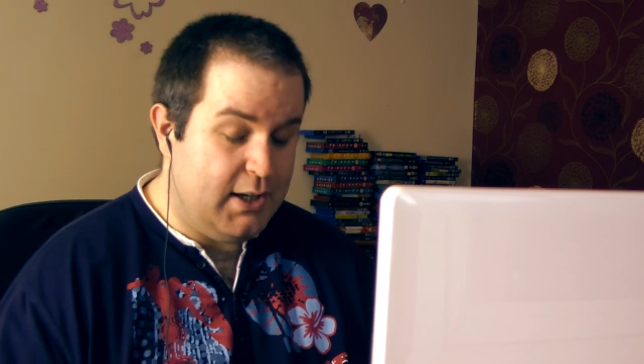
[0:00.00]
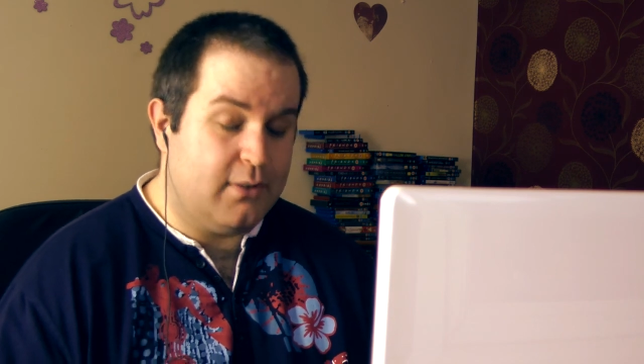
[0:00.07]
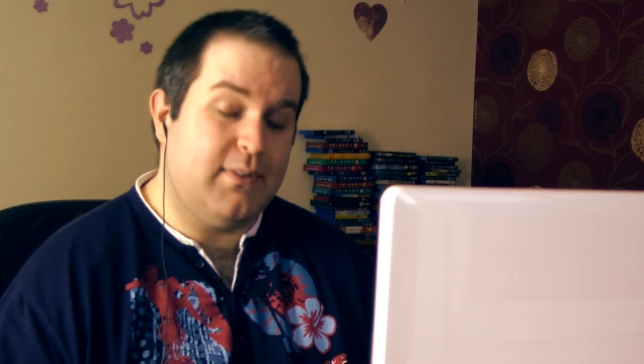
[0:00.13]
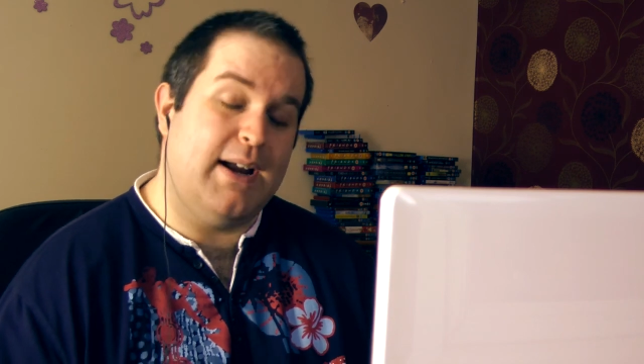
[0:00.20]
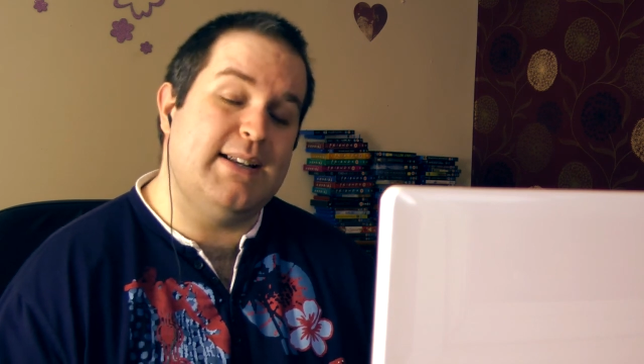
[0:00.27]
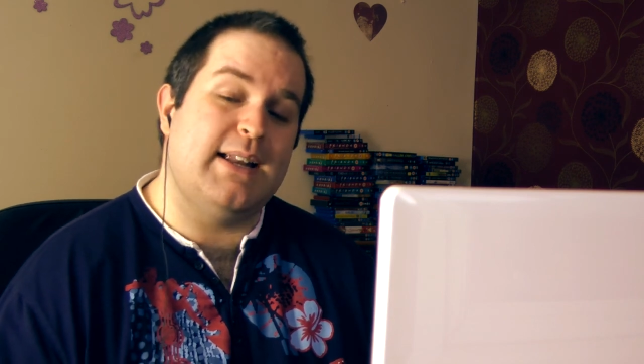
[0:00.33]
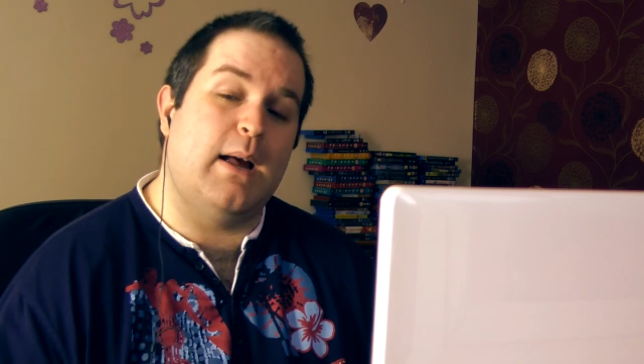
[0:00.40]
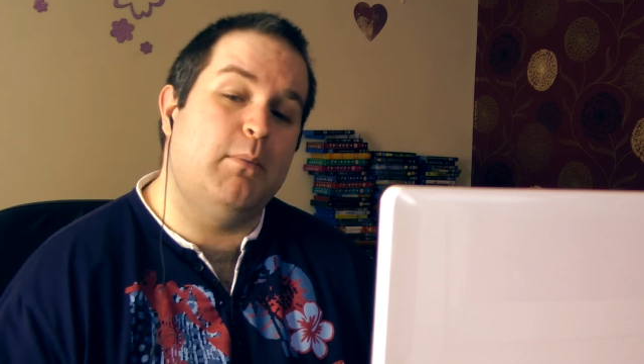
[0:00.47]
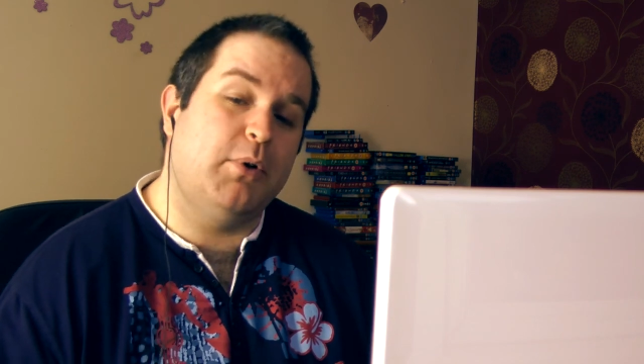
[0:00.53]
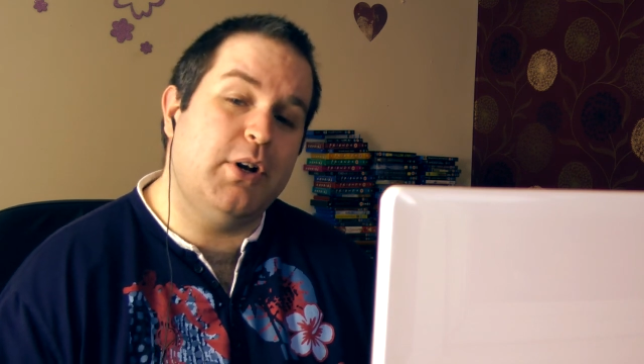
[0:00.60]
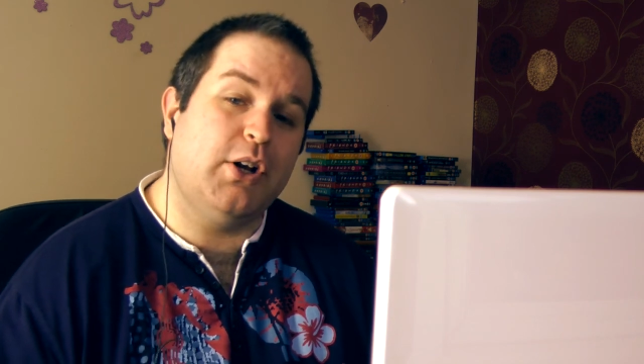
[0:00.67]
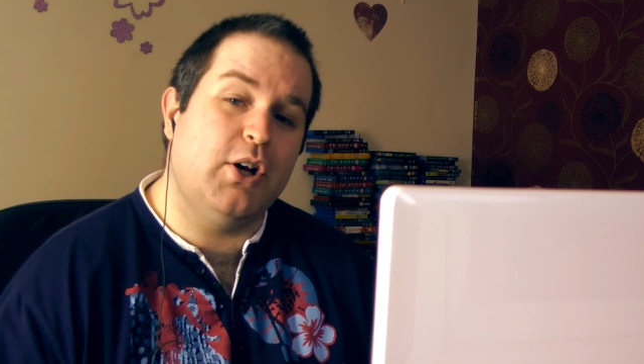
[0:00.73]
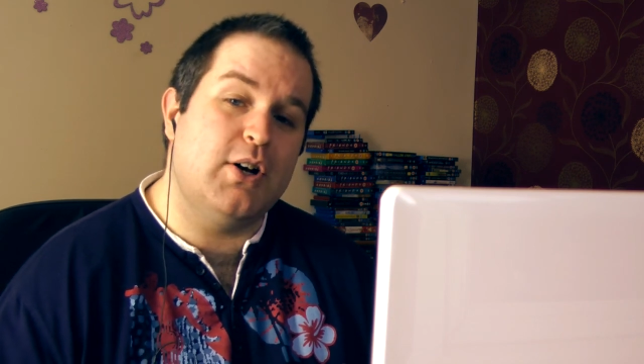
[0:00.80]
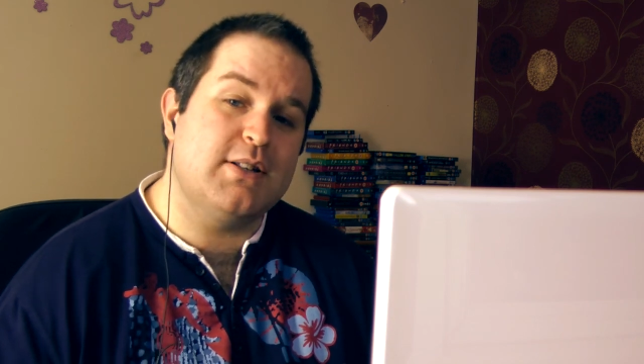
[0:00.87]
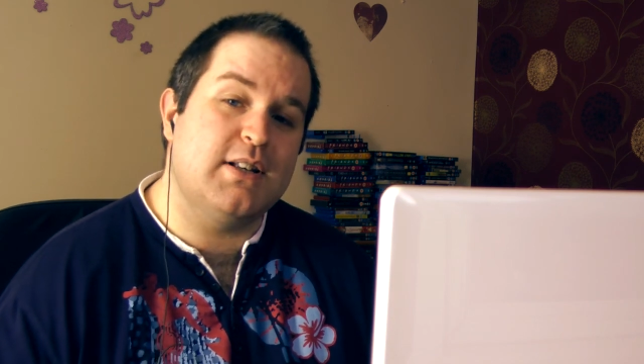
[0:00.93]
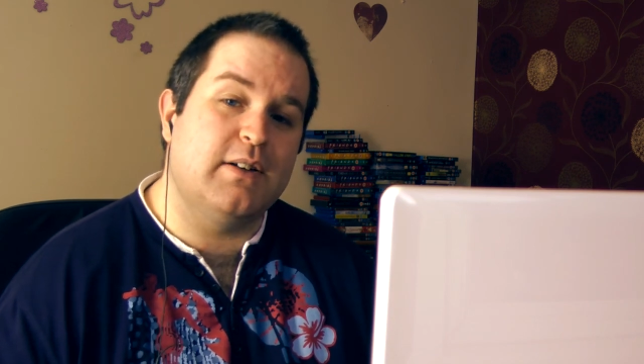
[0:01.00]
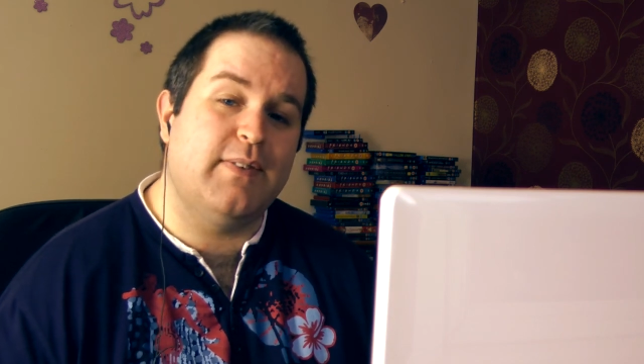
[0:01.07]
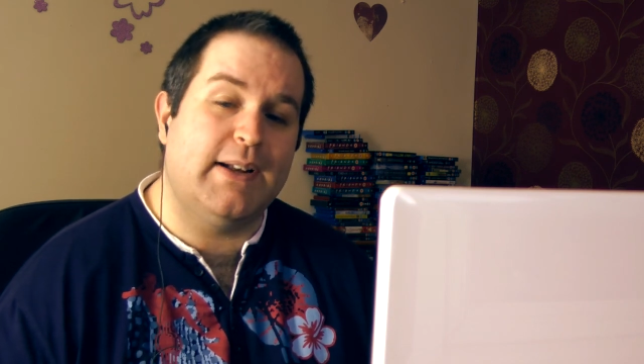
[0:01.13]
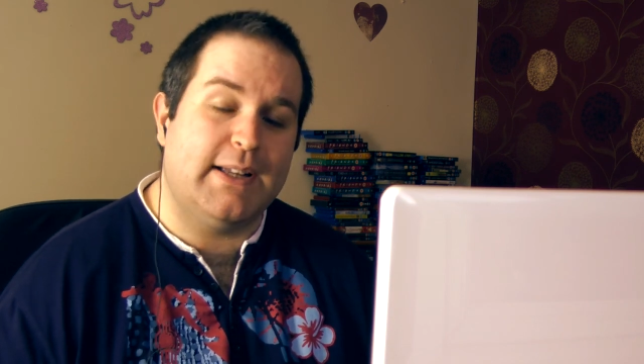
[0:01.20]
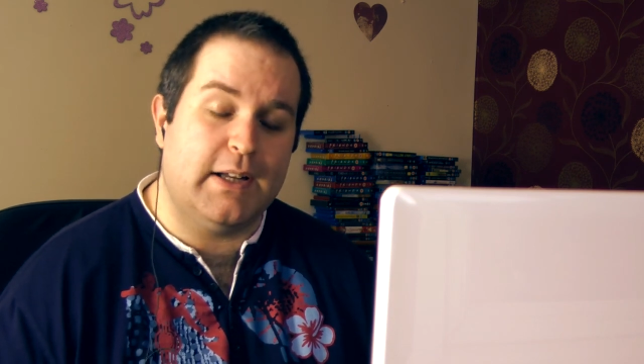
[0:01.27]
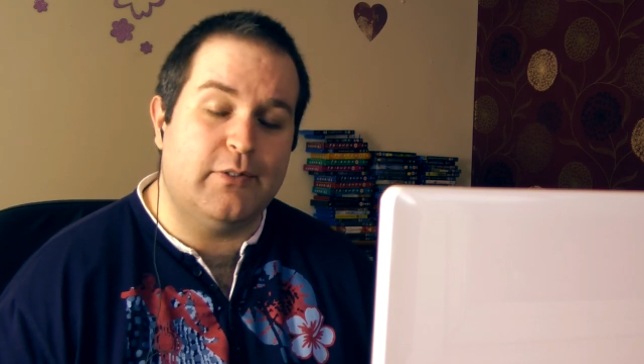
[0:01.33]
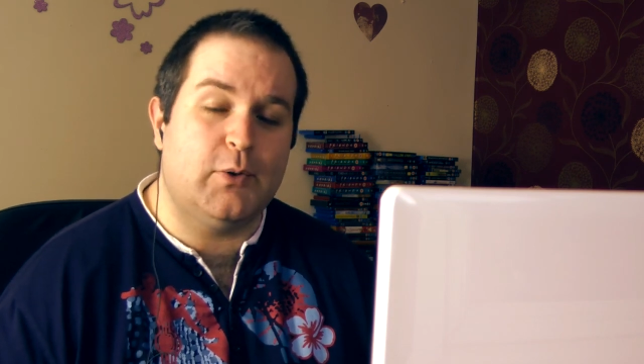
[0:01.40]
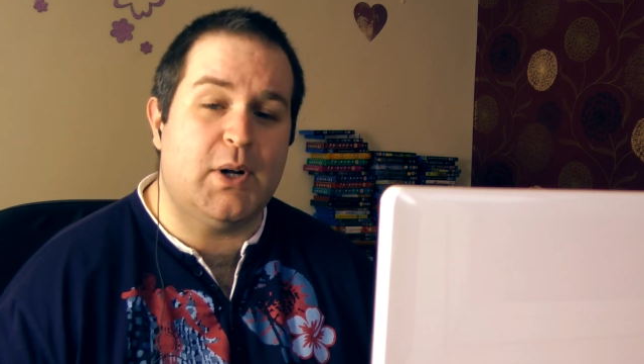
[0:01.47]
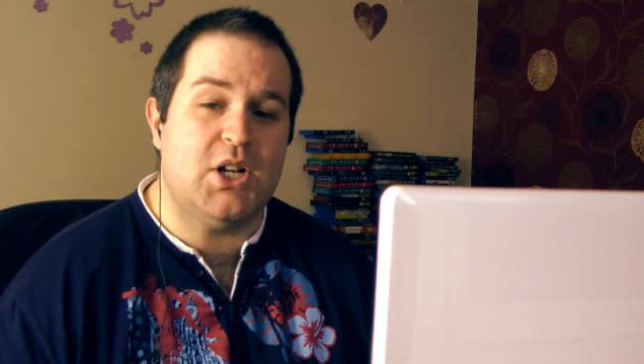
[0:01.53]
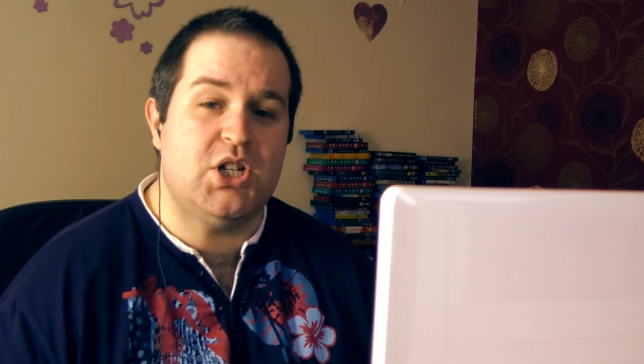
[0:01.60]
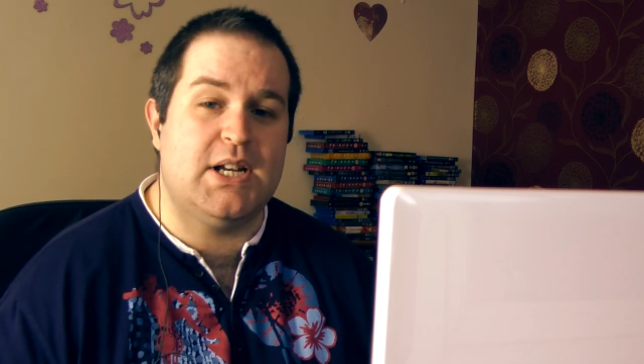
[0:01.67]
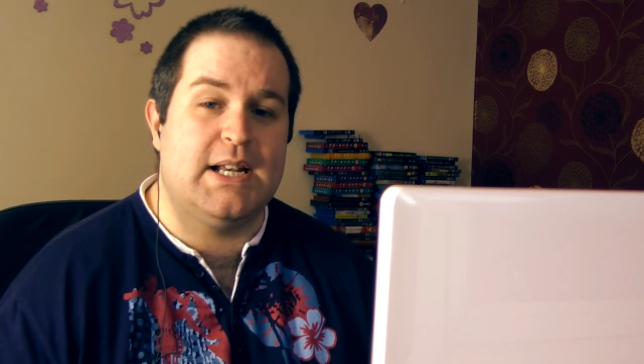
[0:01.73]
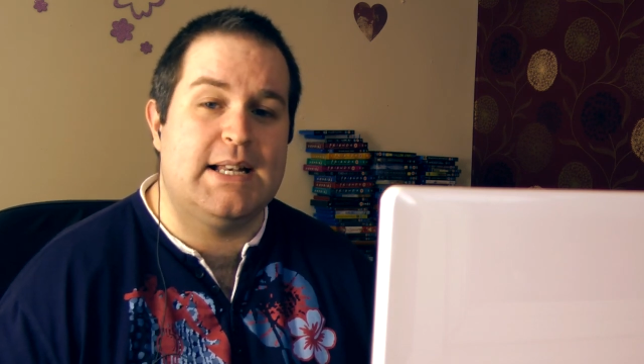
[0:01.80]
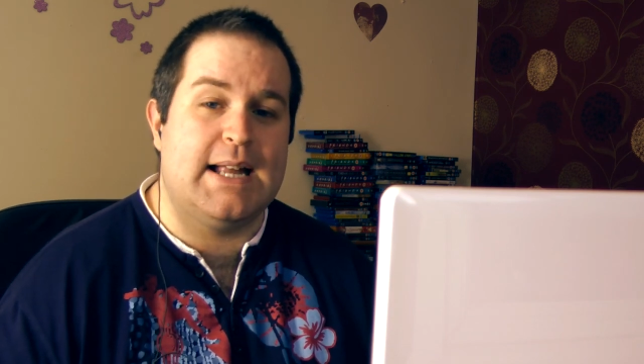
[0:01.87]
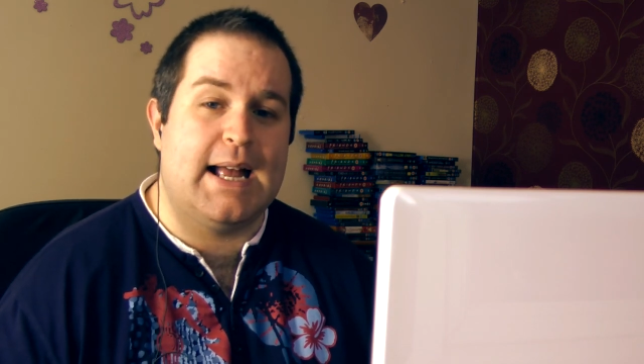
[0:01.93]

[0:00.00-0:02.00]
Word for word: Right, I'm going to go, so thank you for watching,